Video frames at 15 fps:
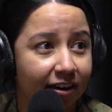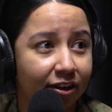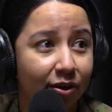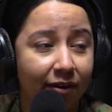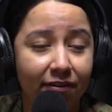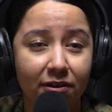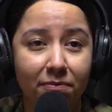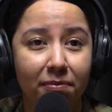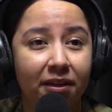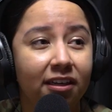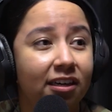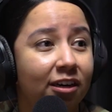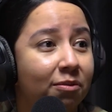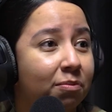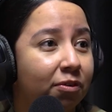You have the
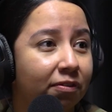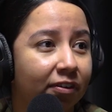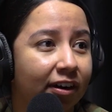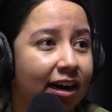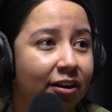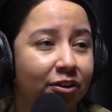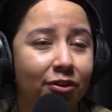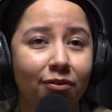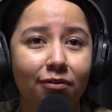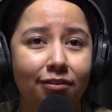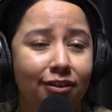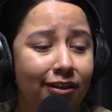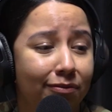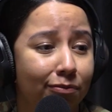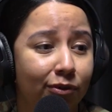ability to move around,
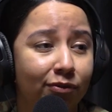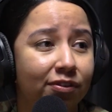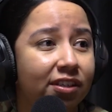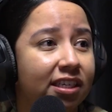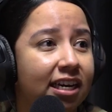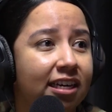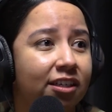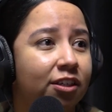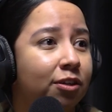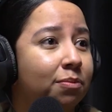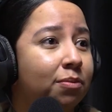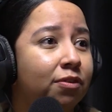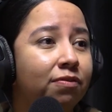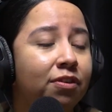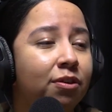to move states, to
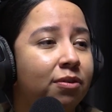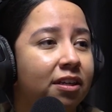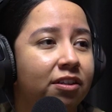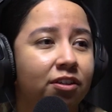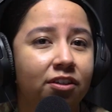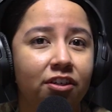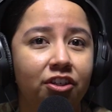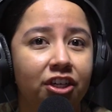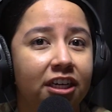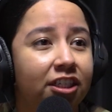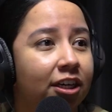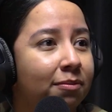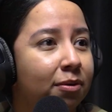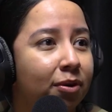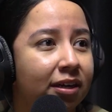move units, to change
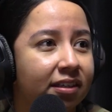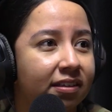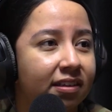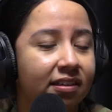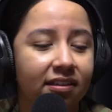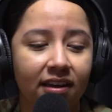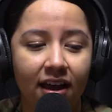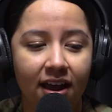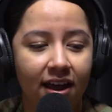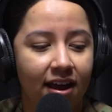MOSs.